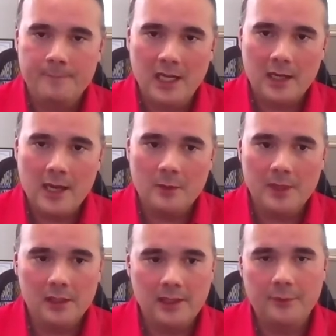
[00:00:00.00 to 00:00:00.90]
and
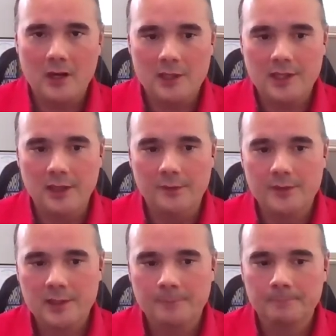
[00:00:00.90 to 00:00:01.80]
accountability for
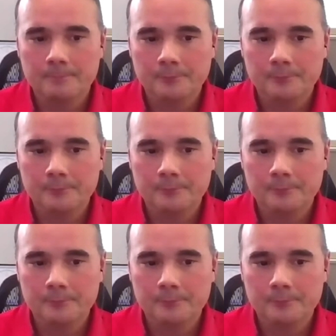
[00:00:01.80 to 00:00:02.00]
ourselves.